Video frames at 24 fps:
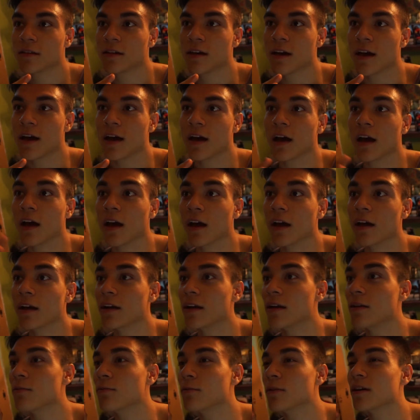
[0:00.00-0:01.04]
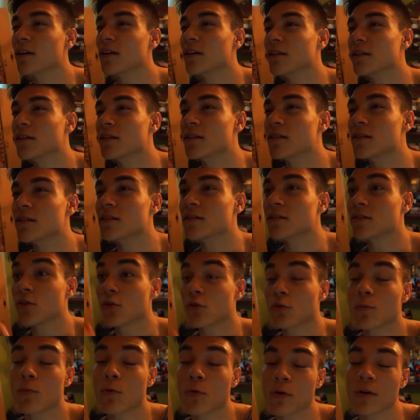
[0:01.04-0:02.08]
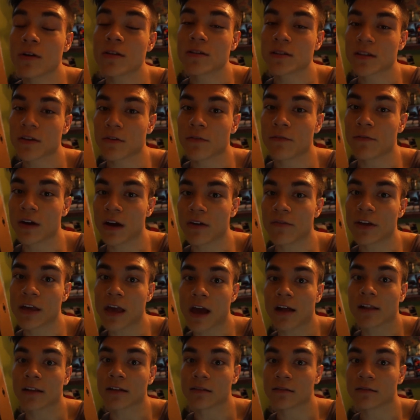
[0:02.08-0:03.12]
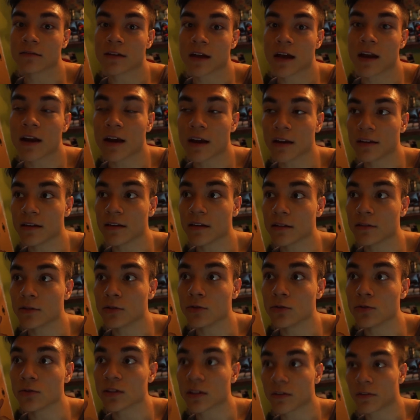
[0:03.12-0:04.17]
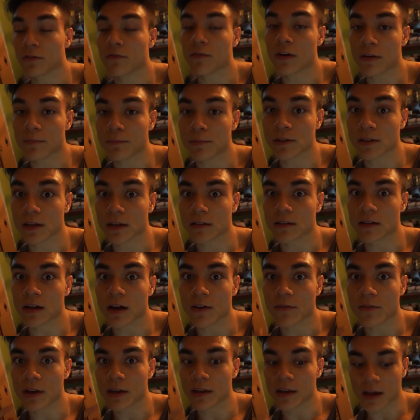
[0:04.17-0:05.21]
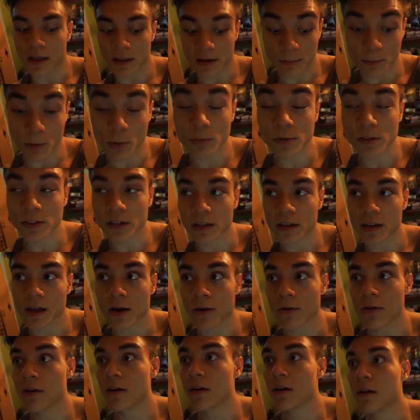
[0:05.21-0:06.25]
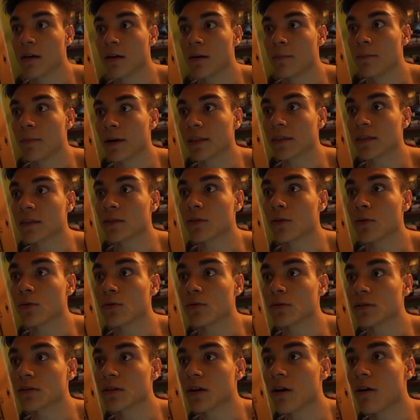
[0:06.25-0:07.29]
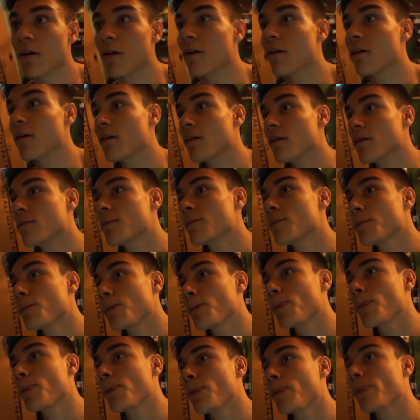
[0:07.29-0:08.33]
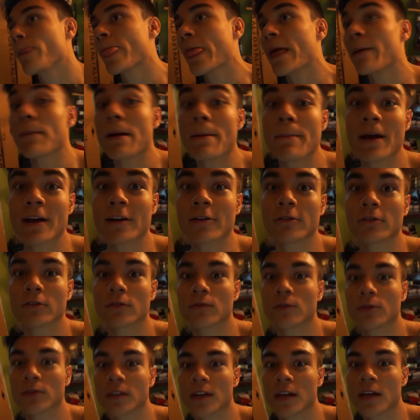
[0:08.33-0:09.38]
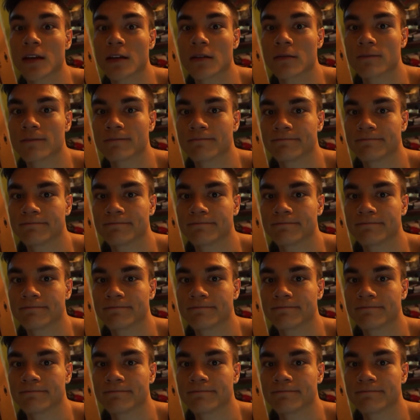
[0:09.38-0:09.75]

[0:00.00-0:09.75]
and it was 0.75 a gallon, and I did do 75% of a gallon. I'm almost done now, but those are my macros for today.